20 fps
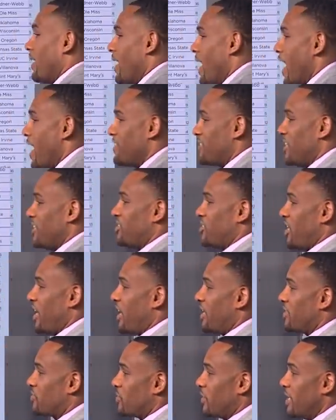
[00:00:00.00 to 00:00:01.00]
has a
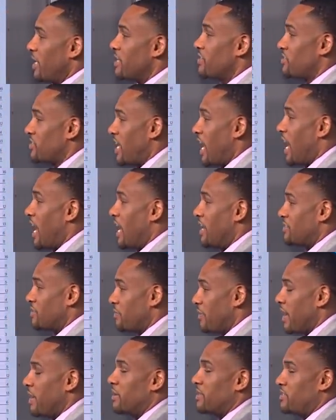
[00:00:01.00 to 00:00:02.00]
chance with his size to
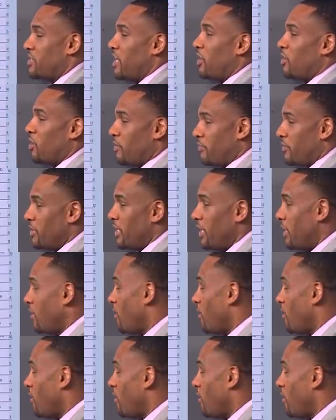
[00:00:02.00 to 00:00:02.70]
be able to take over. You need